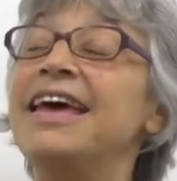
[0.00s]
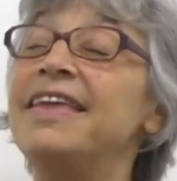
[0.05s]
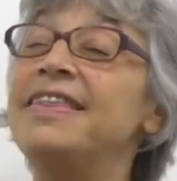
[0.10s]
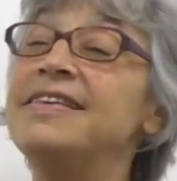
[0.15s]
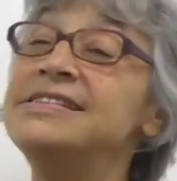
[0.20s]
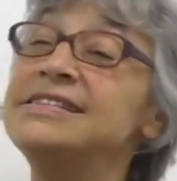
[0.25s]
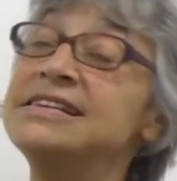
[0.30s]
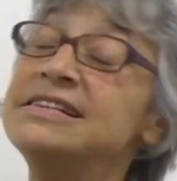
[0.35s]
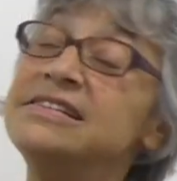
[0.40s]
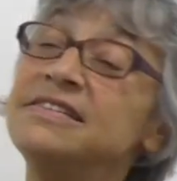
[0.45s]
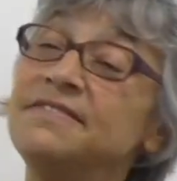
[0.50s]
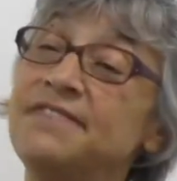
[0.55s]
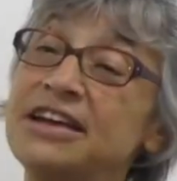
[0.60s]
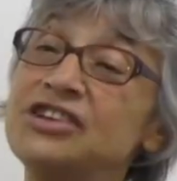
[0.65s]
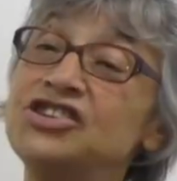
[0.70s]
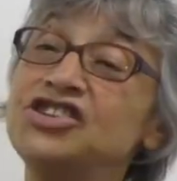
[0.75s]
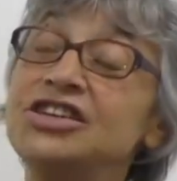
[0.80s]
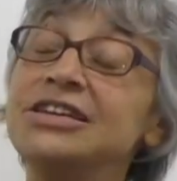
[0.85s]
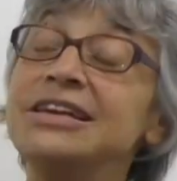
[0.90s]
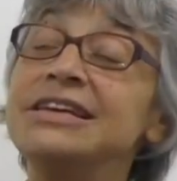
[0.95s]
This
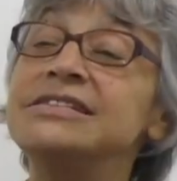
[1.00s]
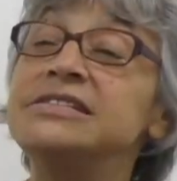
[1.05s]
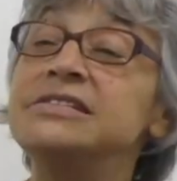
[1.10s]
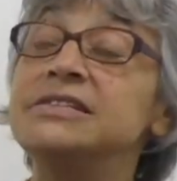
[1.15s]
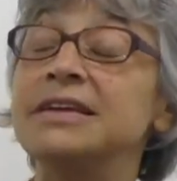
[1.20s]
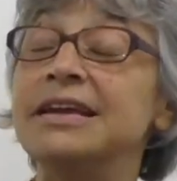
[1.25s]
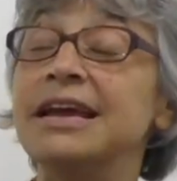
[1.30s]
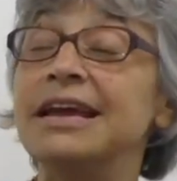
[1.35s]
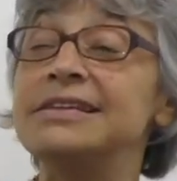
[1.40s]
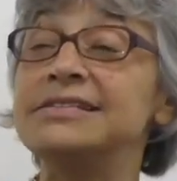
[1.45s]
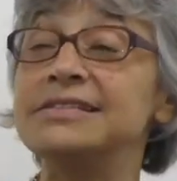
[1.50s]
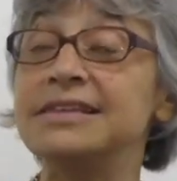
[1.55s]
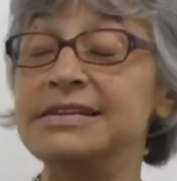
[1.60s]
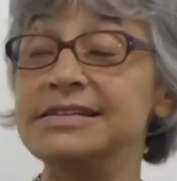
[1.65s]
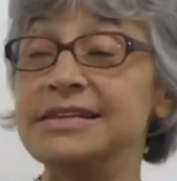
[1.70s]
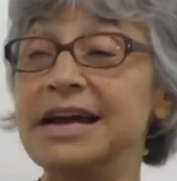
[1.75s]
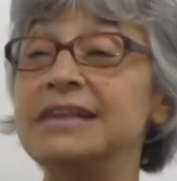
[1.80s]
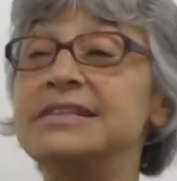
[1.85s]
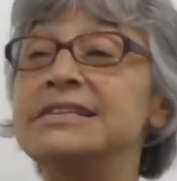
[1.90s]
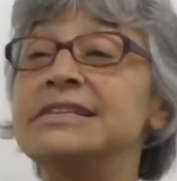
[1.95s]
intervention is
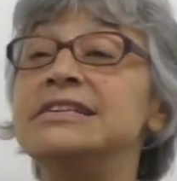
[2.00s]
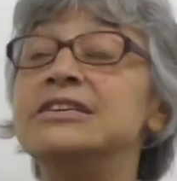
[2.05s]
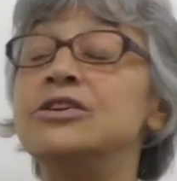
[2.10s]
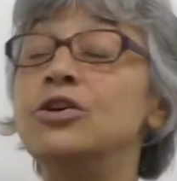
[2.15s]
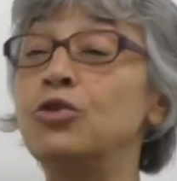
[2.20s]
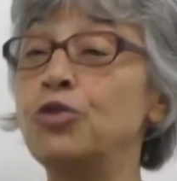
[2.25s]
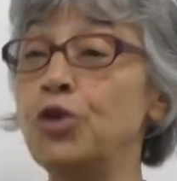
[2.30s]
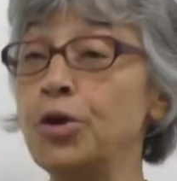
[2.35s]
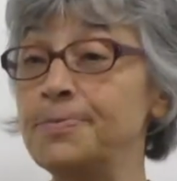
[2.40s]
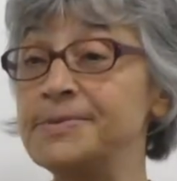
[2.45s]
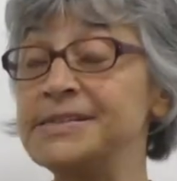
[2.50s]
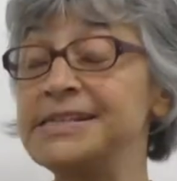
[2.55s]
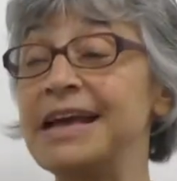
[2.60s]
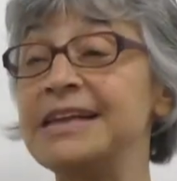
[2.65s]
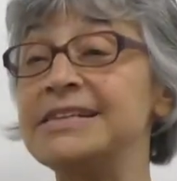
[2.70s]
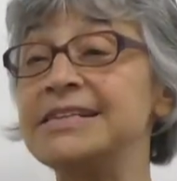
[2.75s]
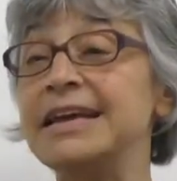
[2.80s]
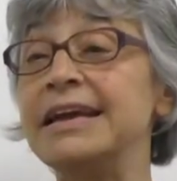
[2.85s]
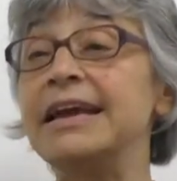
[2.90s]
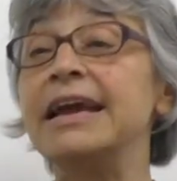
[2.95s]
conducted in a group
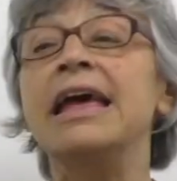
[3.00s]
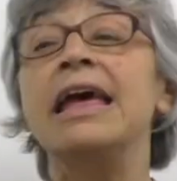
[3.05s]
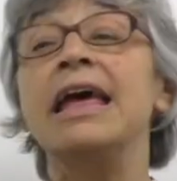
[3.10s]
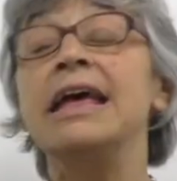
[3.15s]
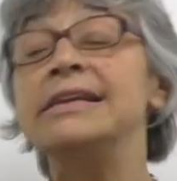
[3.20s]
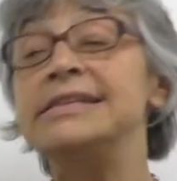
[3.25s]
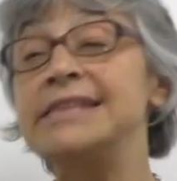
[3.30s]
setting,